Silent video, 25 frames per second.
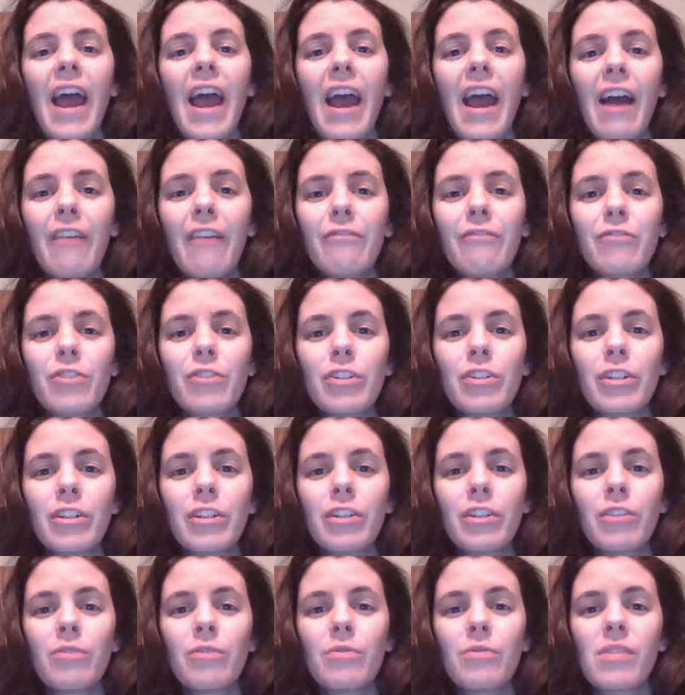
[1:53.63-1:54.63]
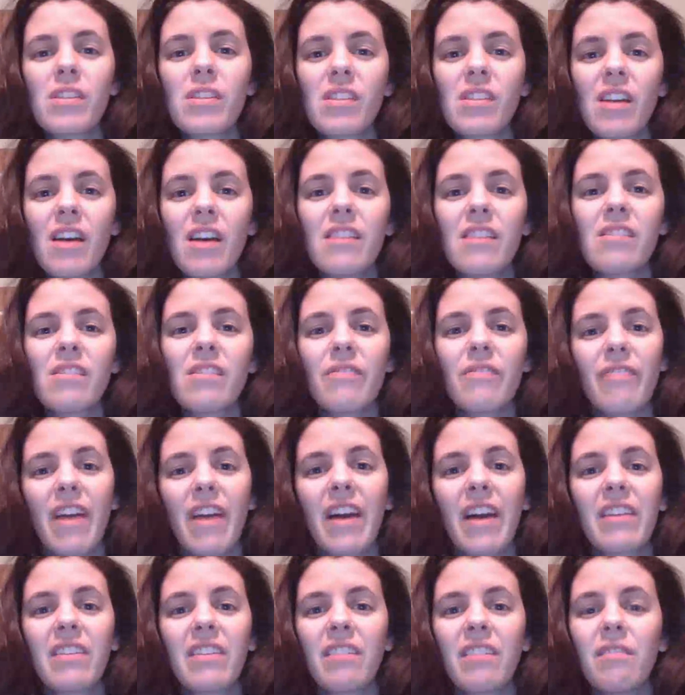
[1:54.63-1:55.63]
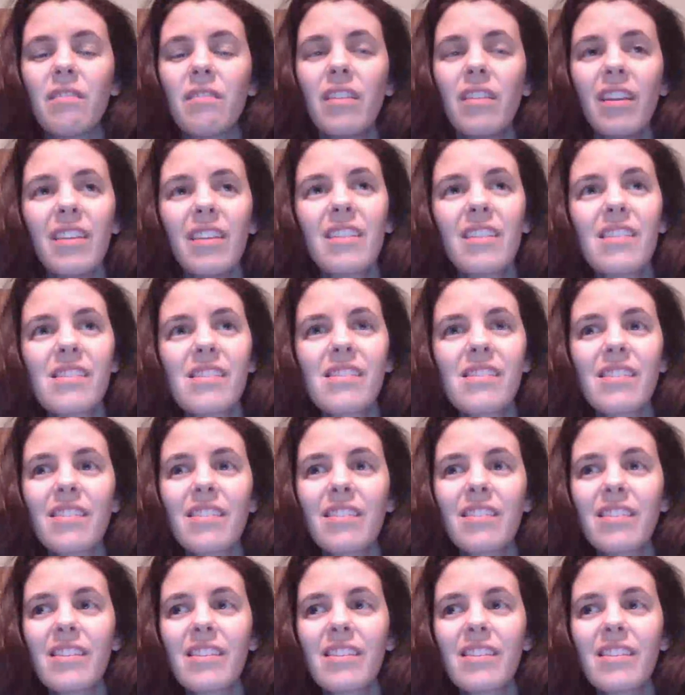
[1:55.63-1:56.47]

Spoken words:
after you discuss the fact that this